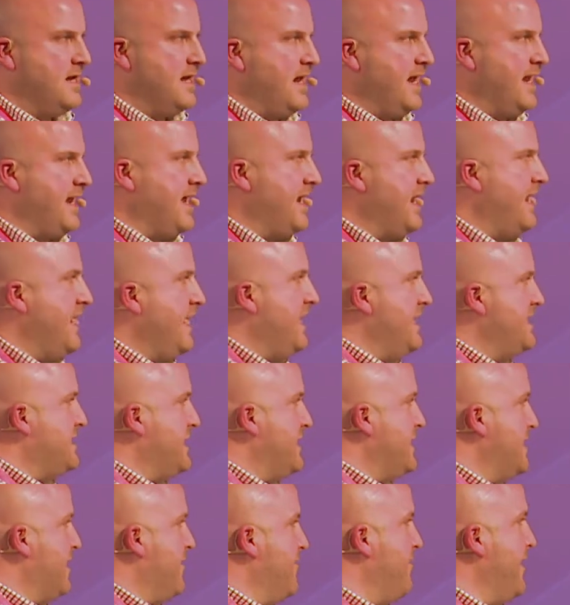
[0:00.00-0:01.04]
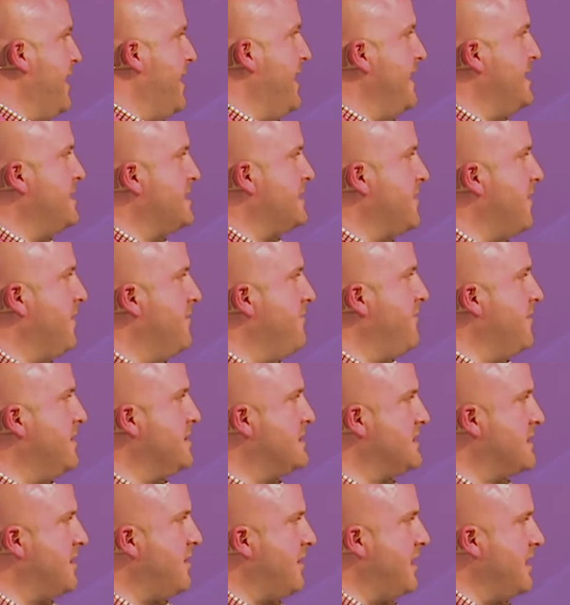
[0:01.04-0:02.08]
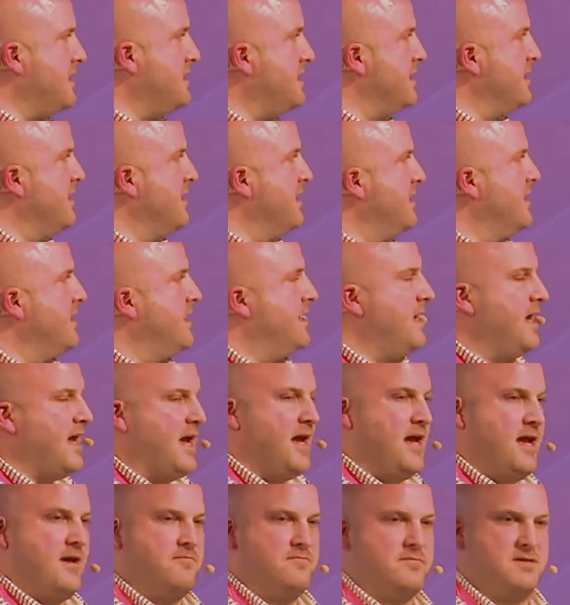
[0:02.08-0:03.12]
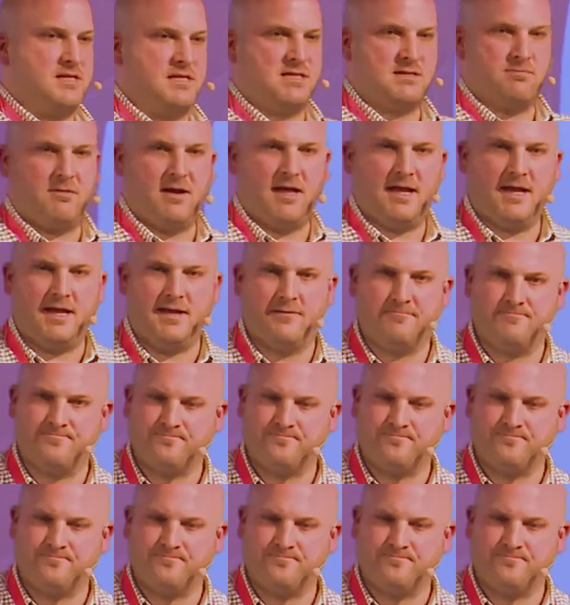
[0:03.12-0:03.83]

in an easy-to-compare, side-by-side display.